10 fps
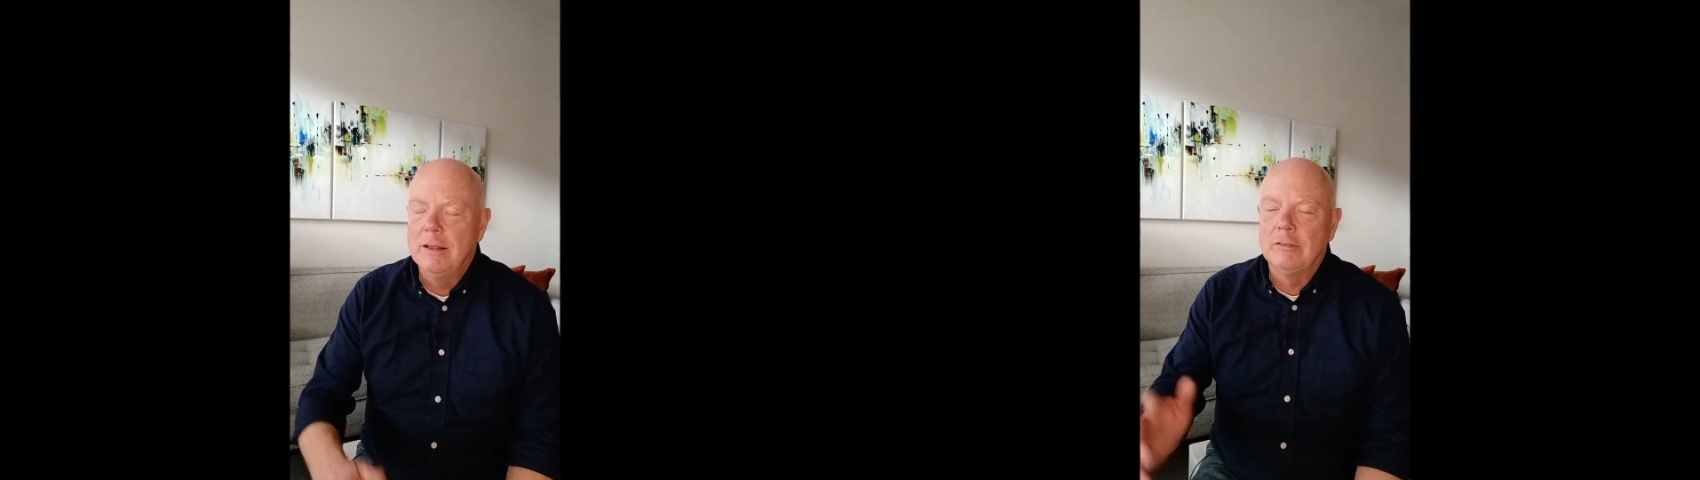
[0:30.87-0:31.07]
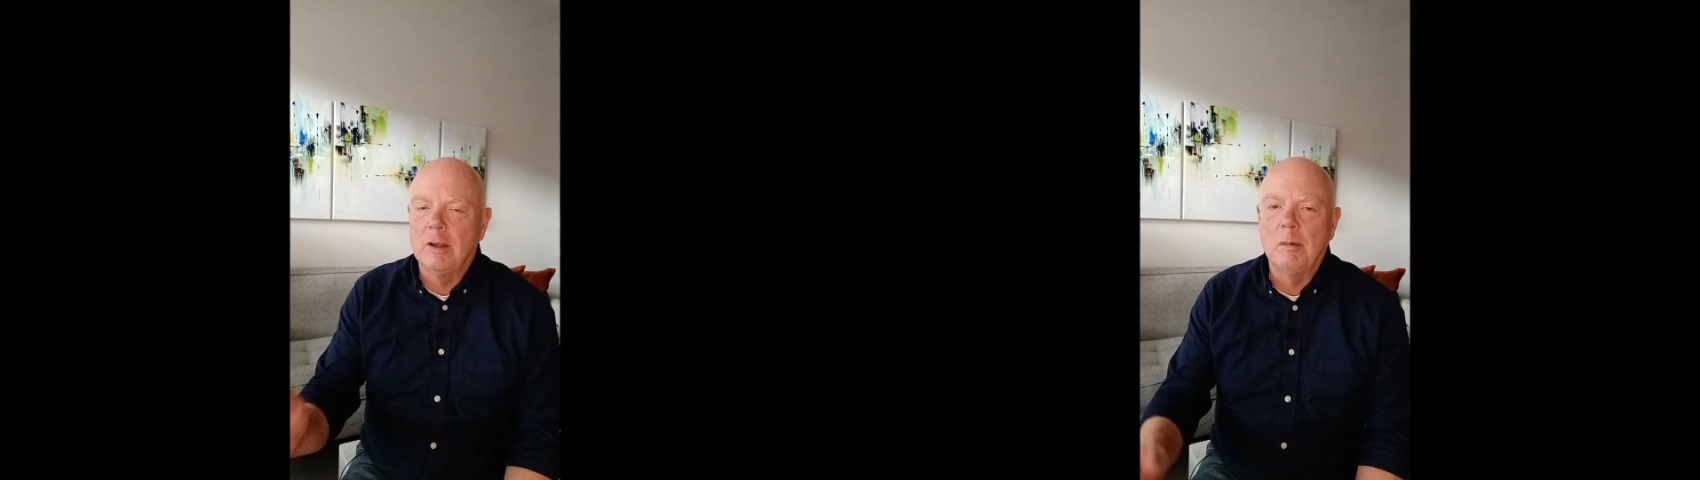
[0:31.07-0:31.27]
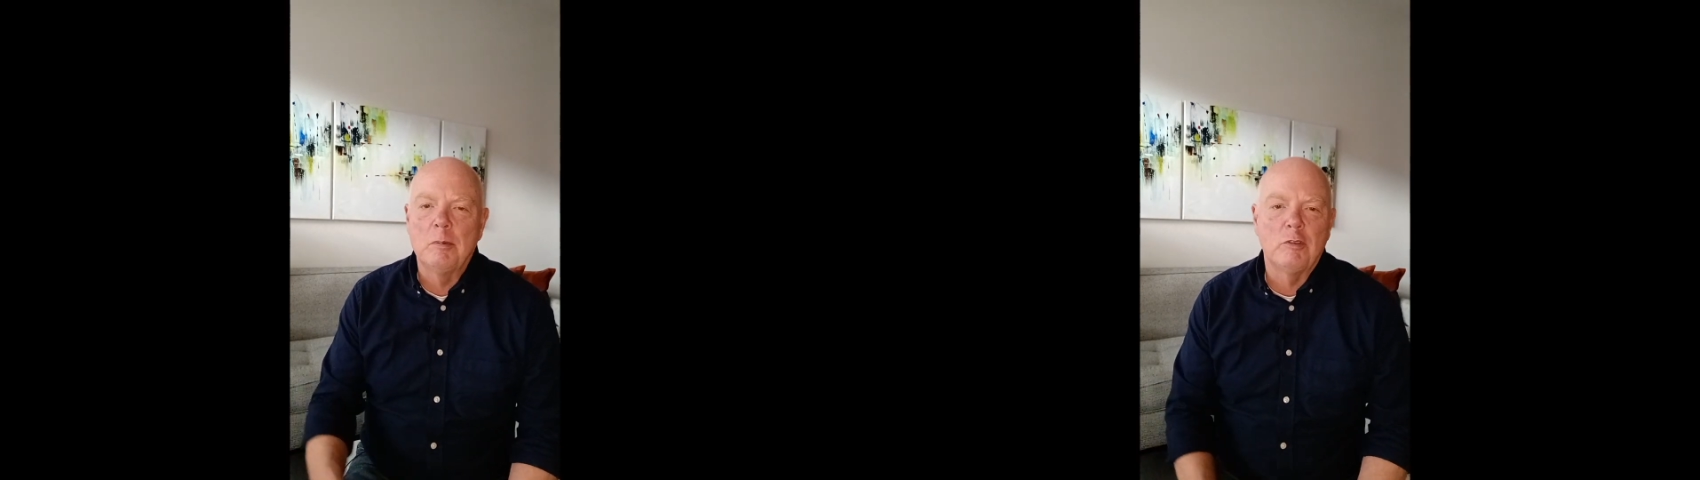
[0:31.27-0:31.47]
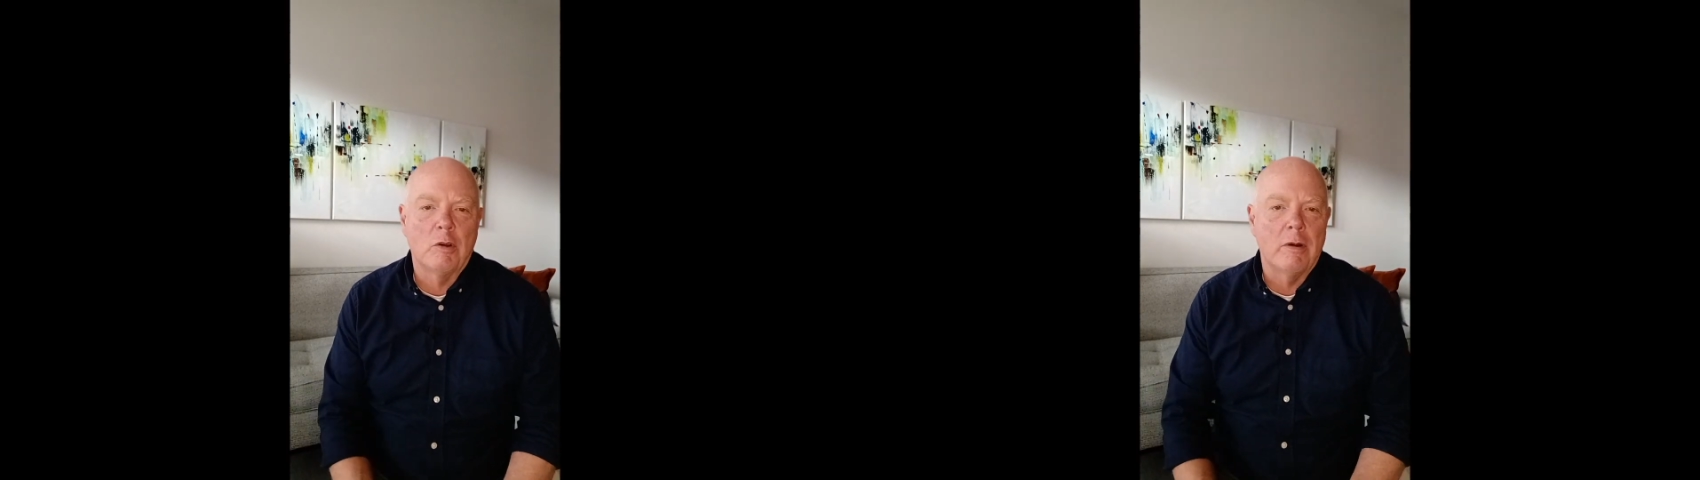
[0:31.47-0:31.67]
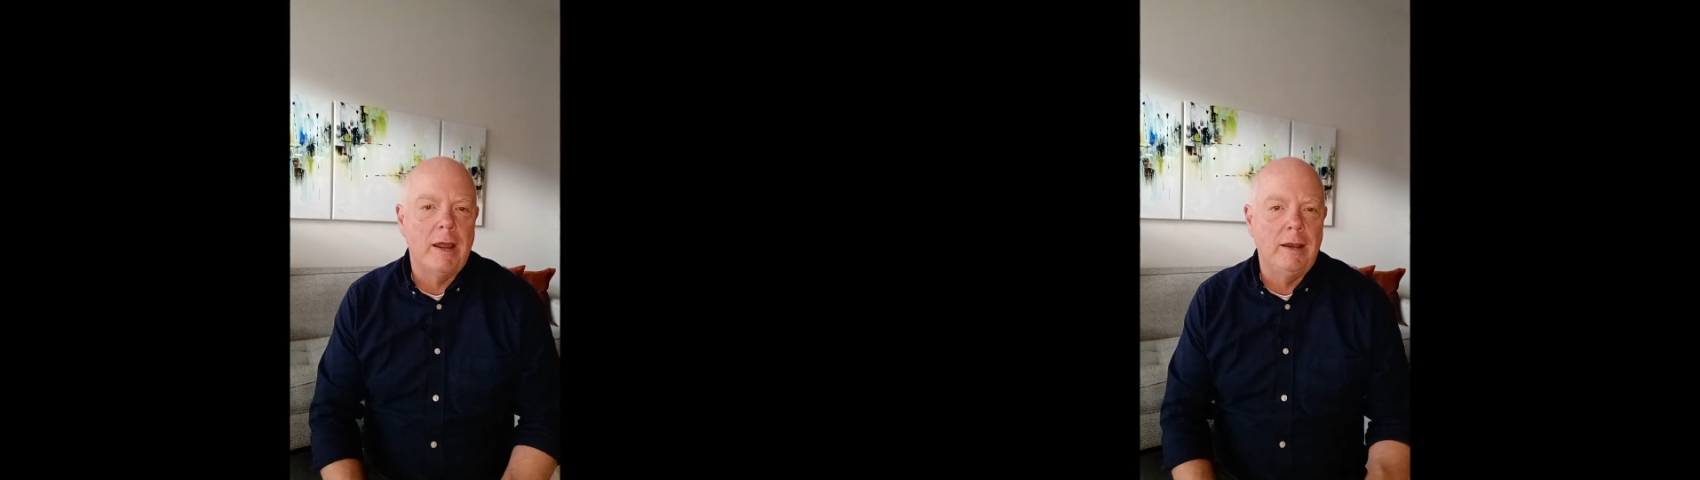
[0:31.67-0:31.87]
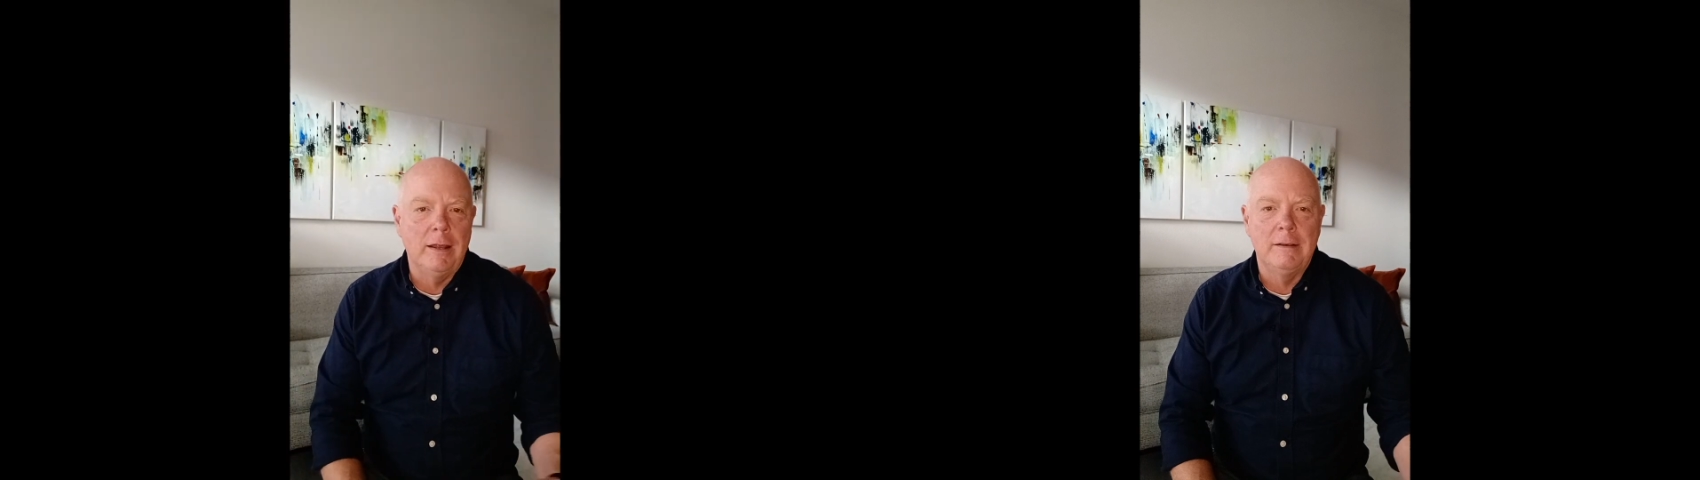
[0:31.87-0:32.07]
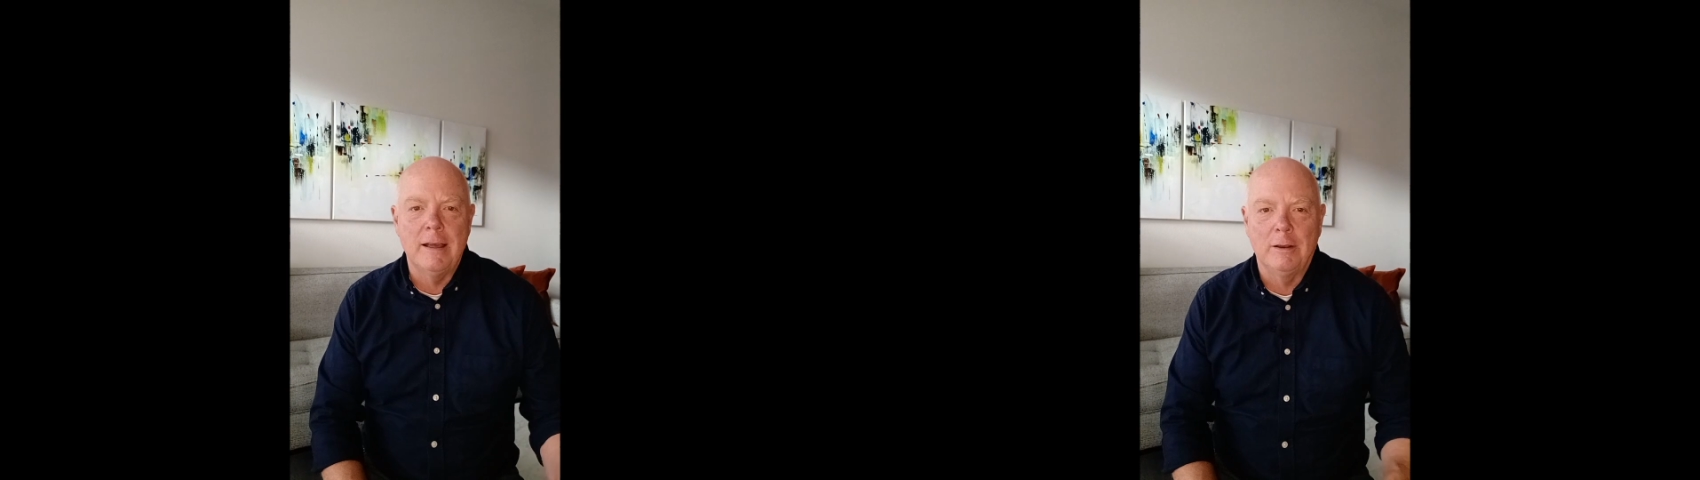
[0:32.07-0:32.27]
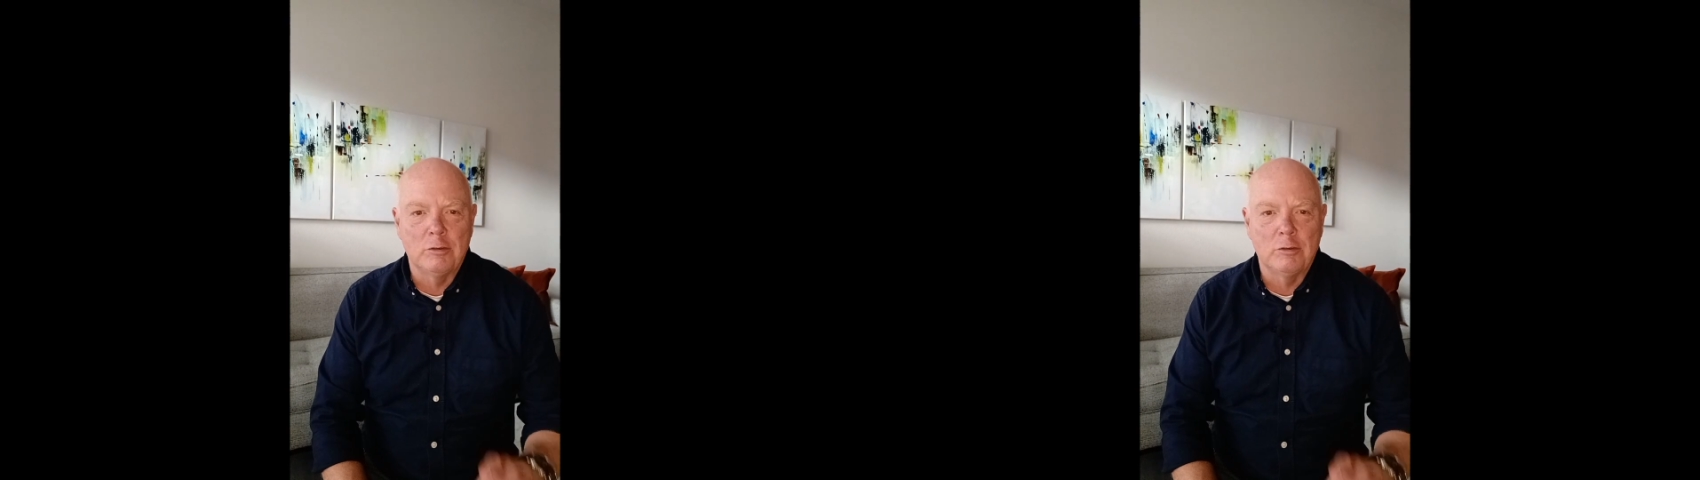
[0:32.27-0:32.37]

Suburbs are great, in town